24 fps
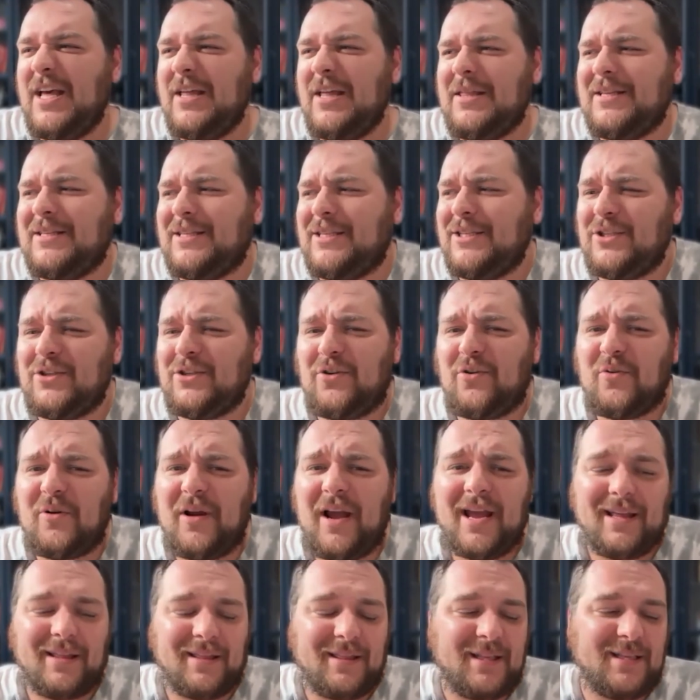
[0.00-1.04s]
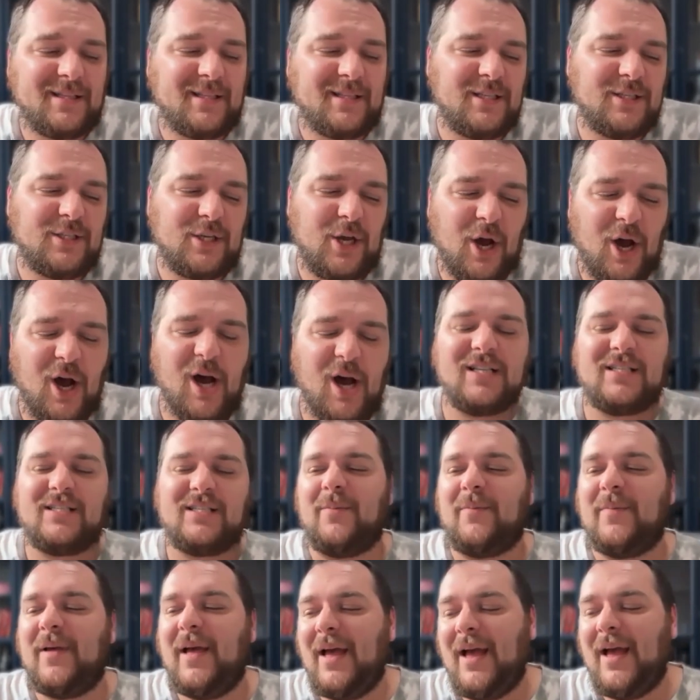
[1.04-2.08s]
"This is great. This is
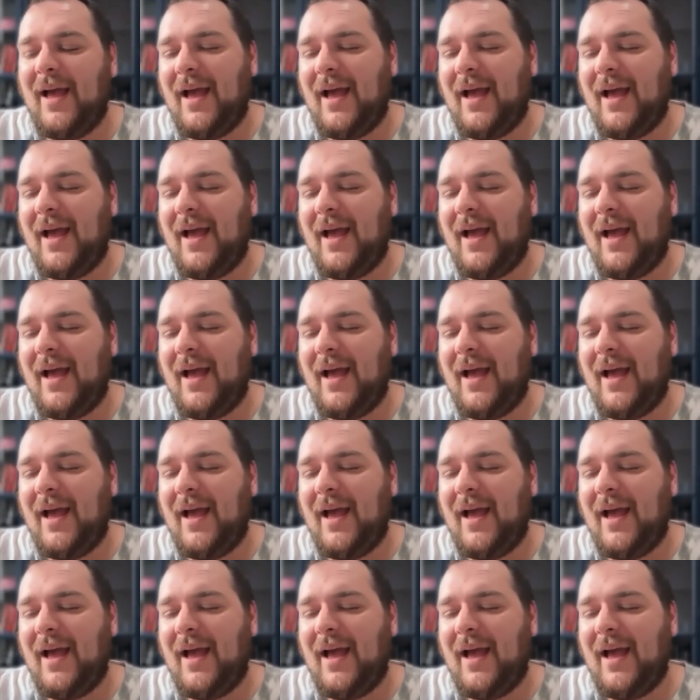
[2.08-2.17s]
awesome."